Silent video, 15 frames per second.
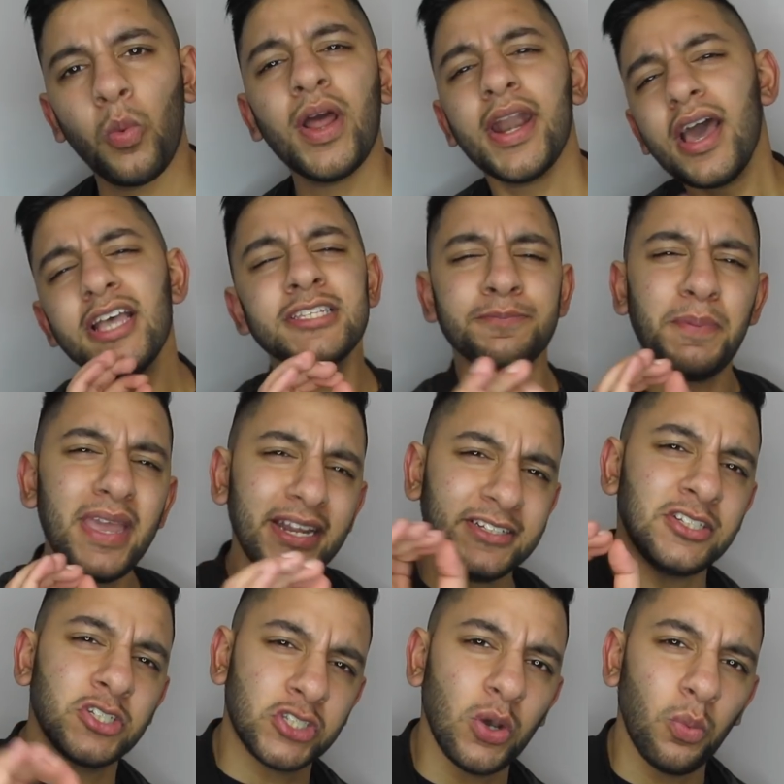When I speak
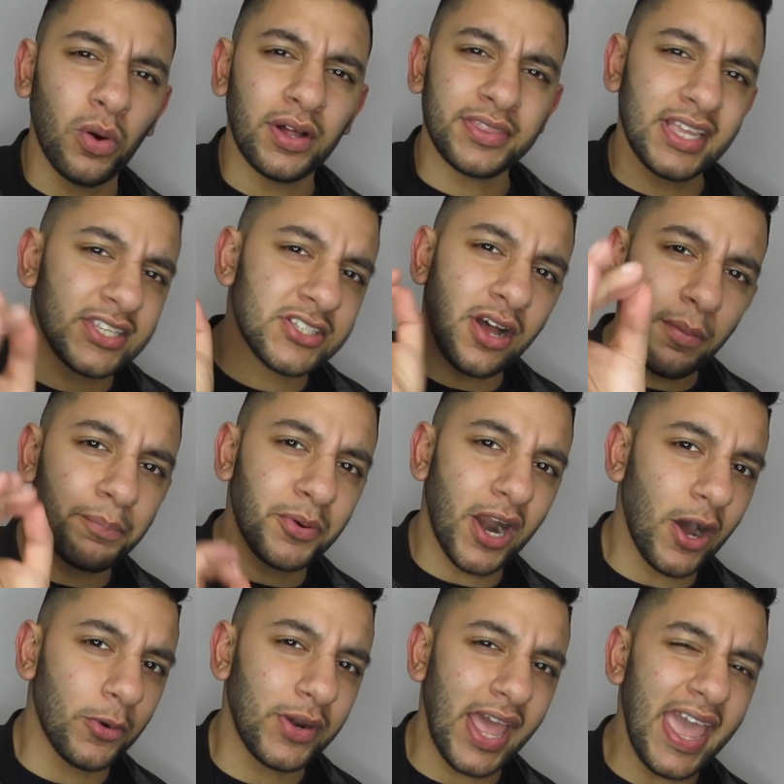to someone that's not
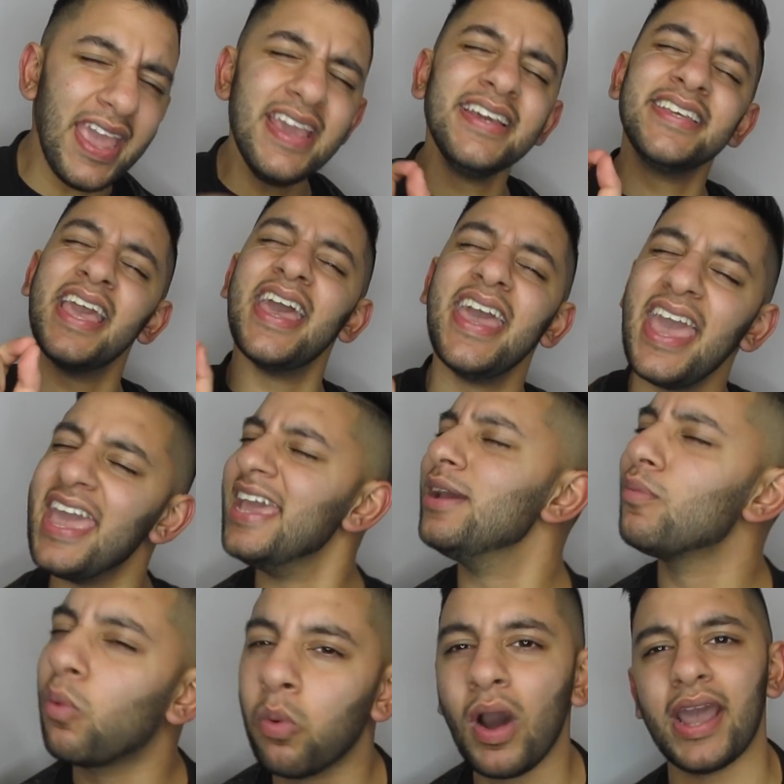brown, aka
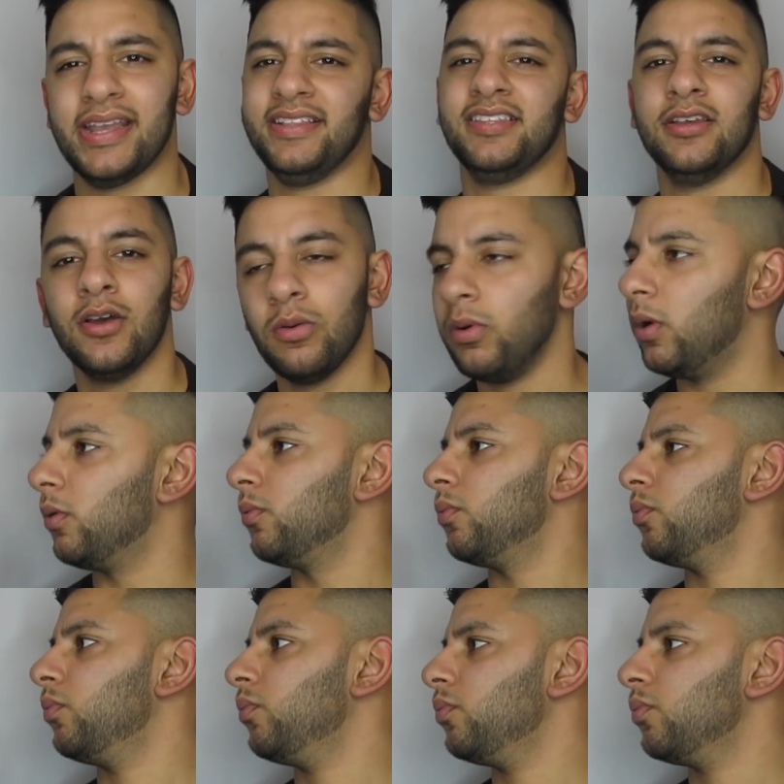white, whoa,
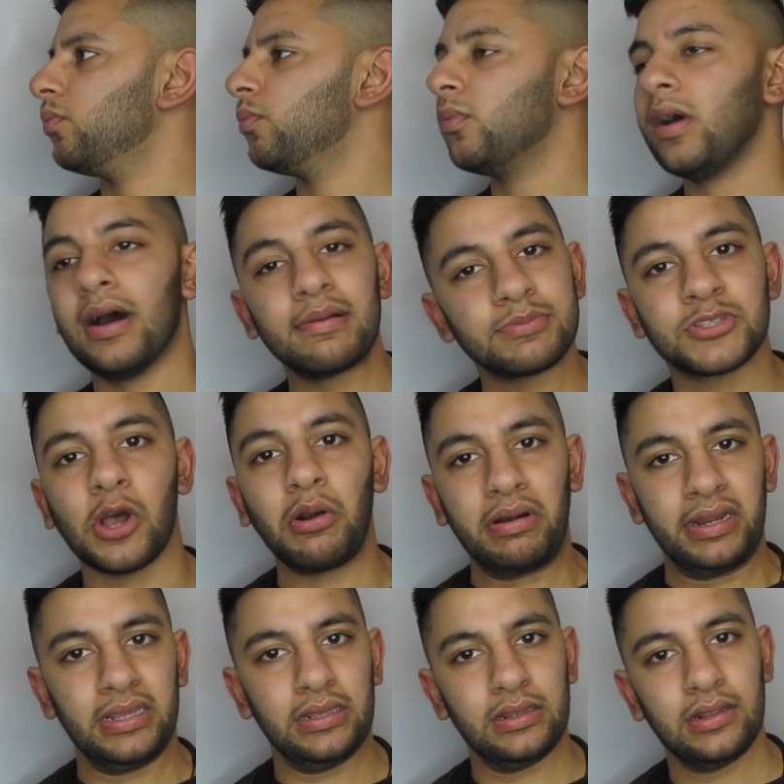I'm
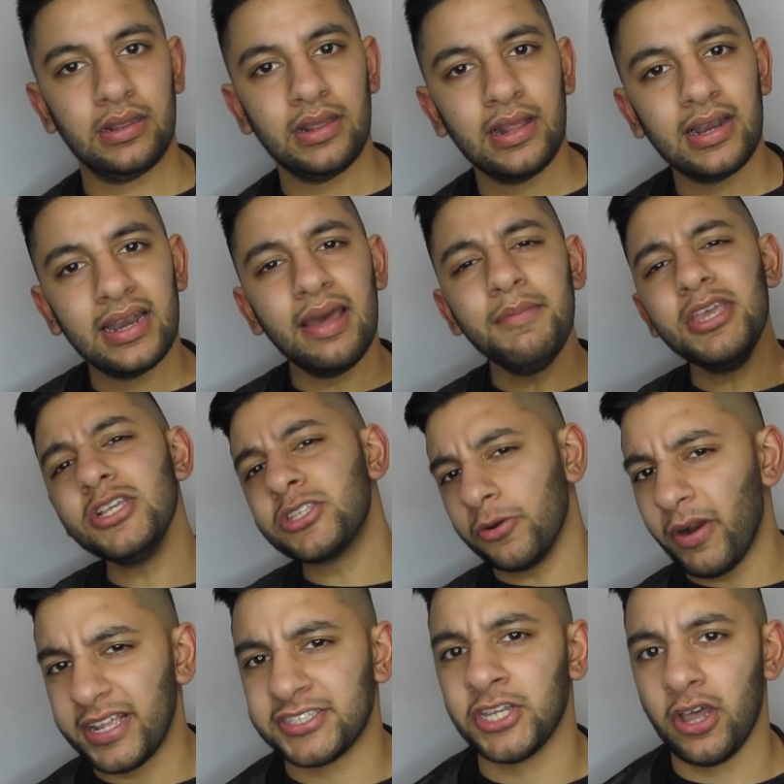sorry. Let me use the
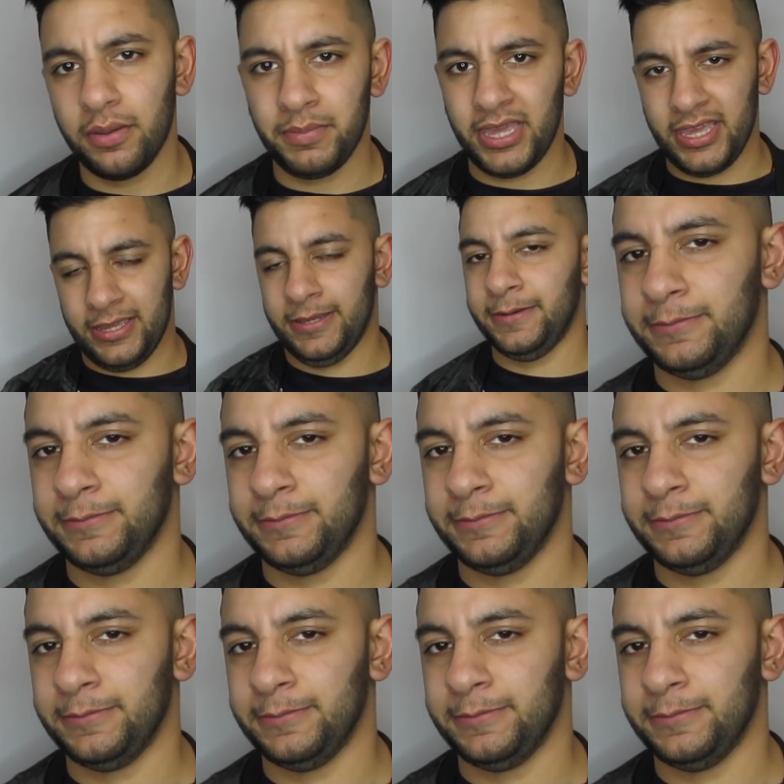right term here.